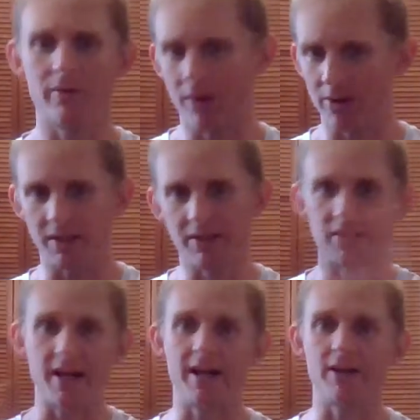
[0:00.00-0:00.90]
on these
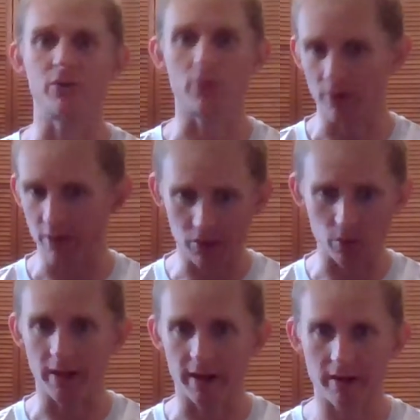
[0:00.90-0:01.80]
days or this
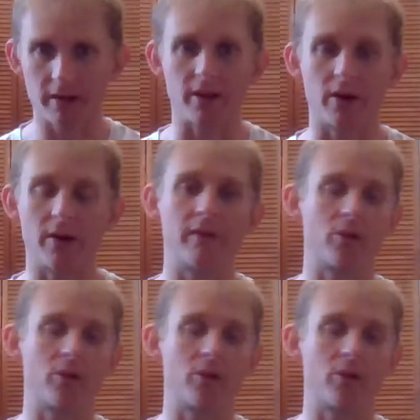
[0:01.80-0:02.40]
week, however